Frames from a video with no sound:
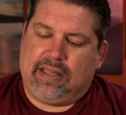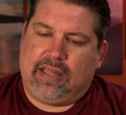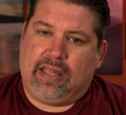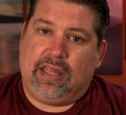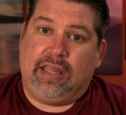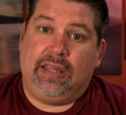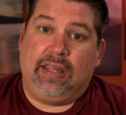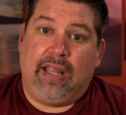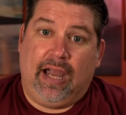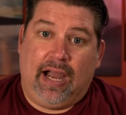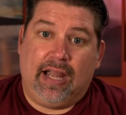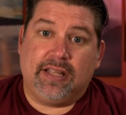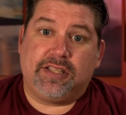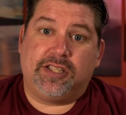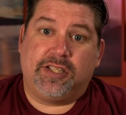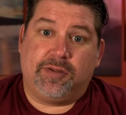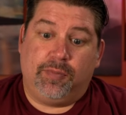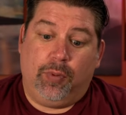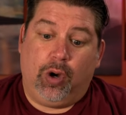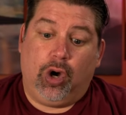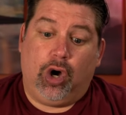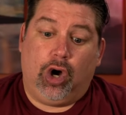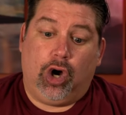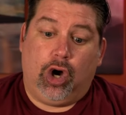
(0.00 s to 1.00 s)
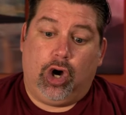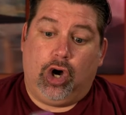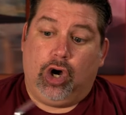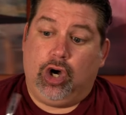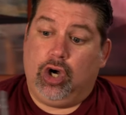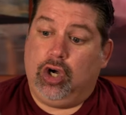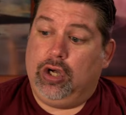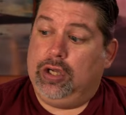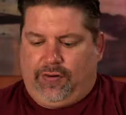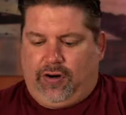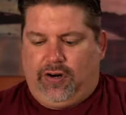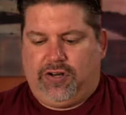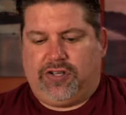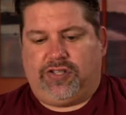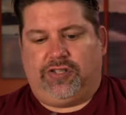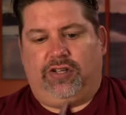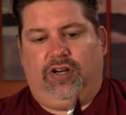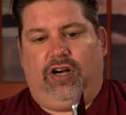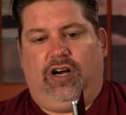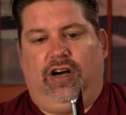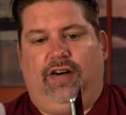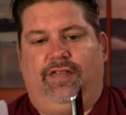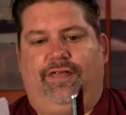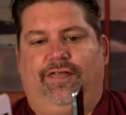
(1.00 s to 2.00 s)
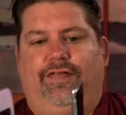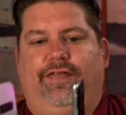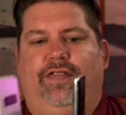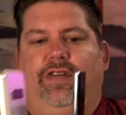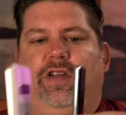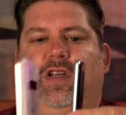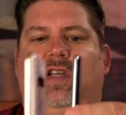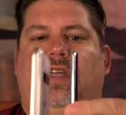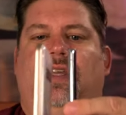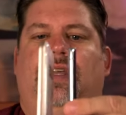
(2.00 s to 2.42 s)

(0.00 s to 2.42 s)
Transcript: not small. First off,